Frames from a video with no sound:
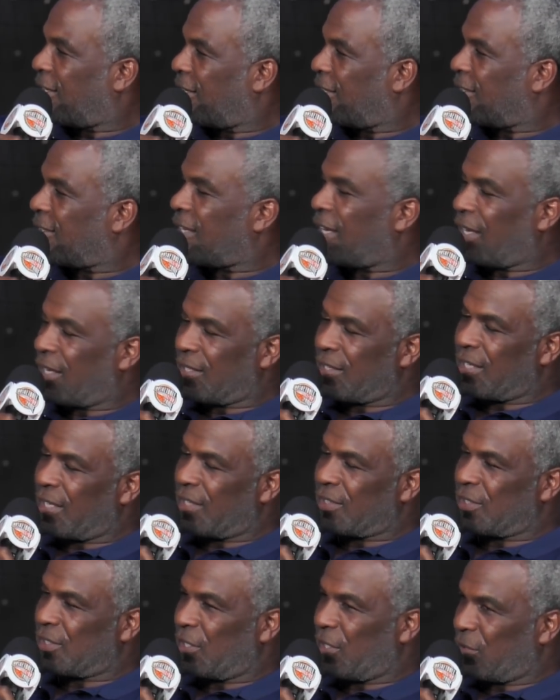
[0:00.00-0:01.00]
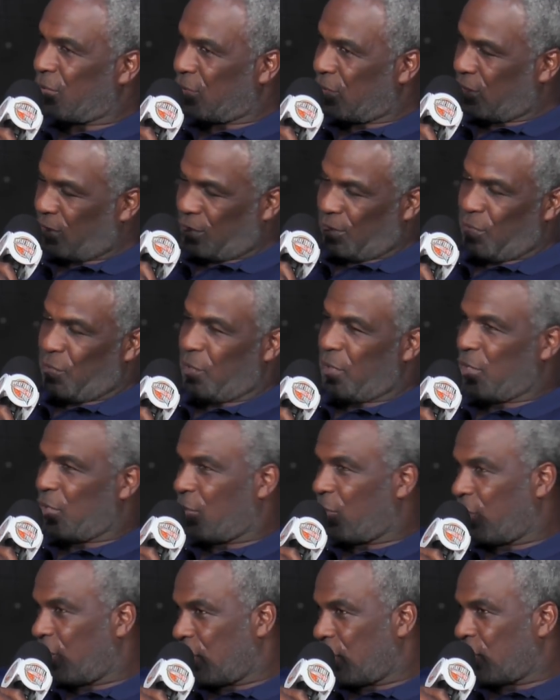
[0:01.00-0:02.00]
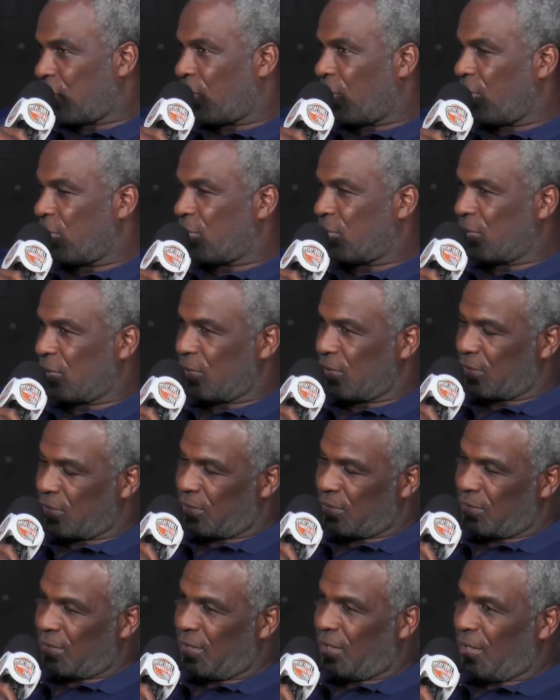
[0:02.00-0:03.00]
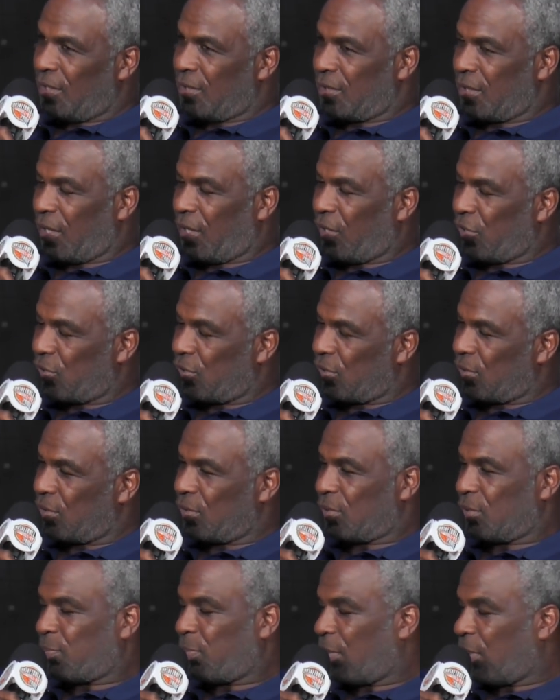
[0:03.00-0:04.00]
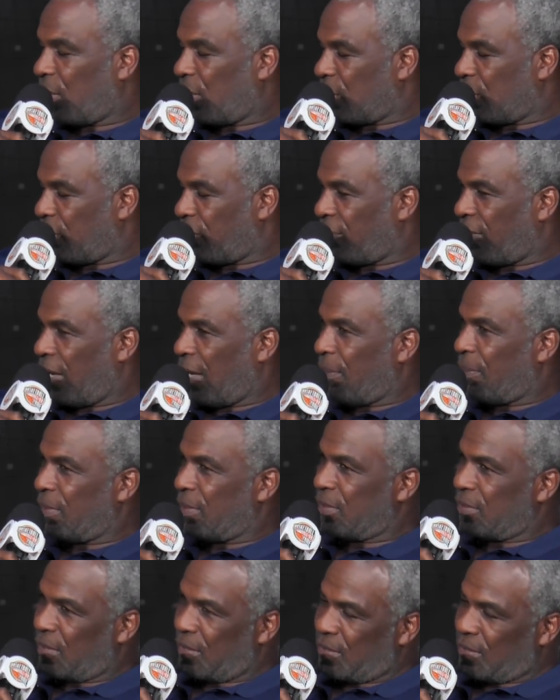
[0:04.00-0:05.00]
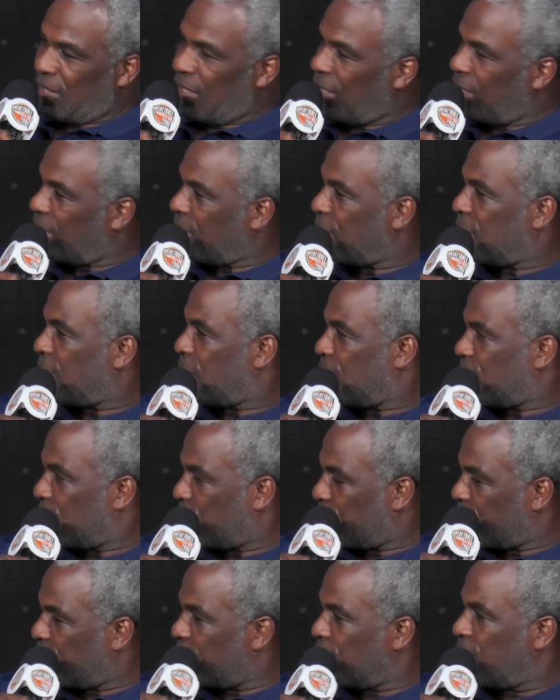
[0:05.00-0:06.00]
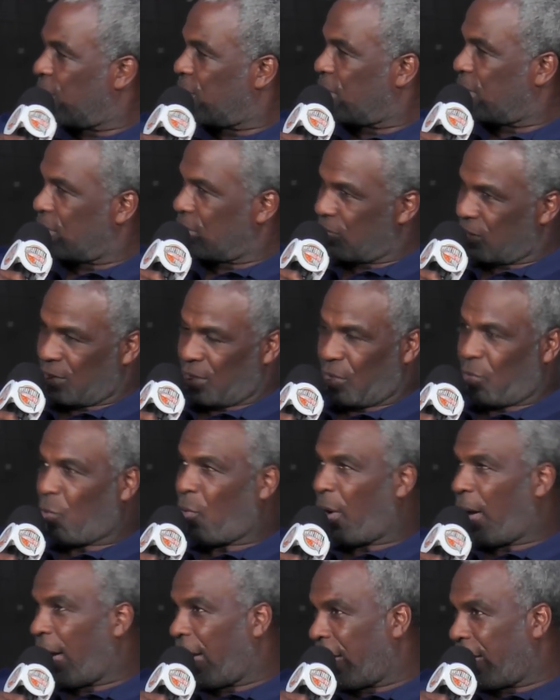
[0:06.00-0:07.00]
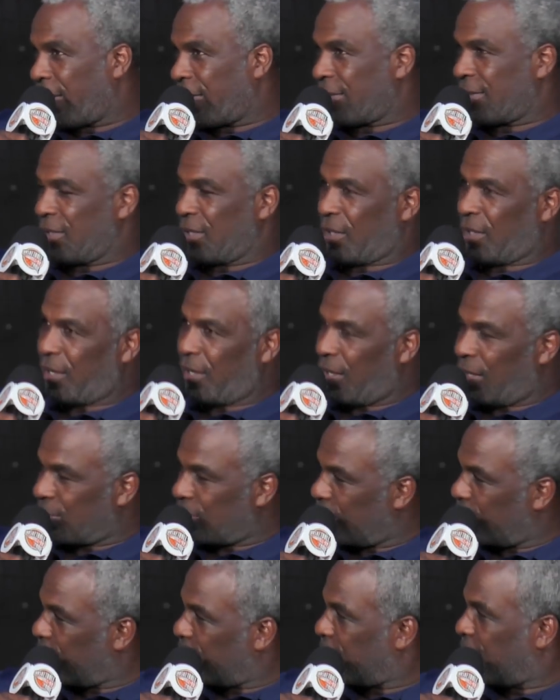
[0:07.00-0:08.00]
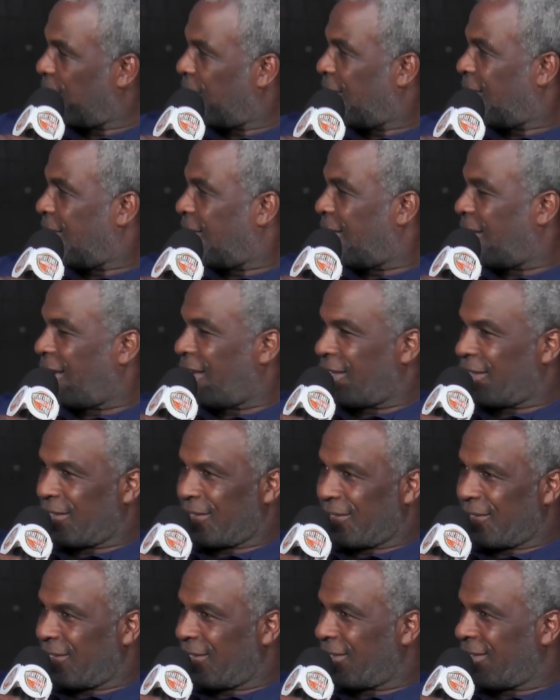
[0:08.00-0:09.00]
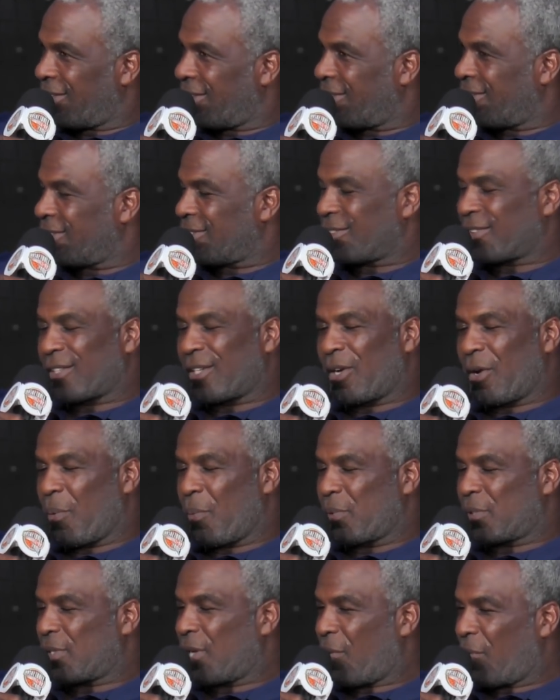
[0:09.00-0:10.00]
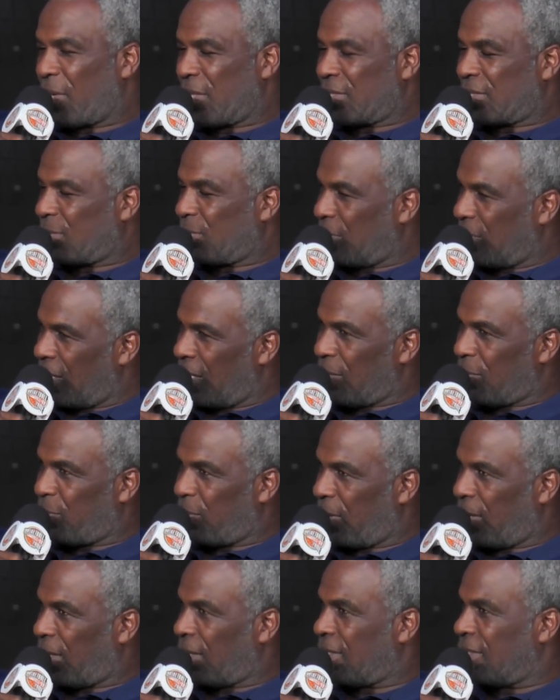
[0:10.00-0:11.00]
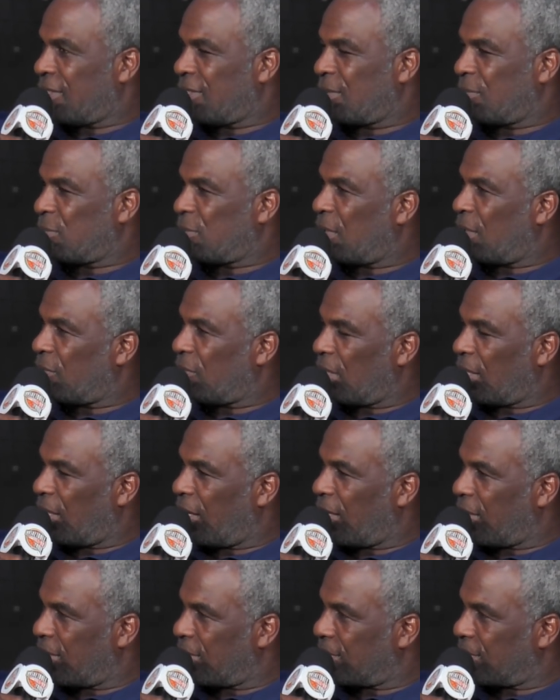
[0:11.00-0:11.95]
yeah. Yeah, yeah, you know, so when you go to churches, the ushers, part of your family, the deacon, you know, the choir, your cousin, and, you know, so it was always some nitpick and some stuff together.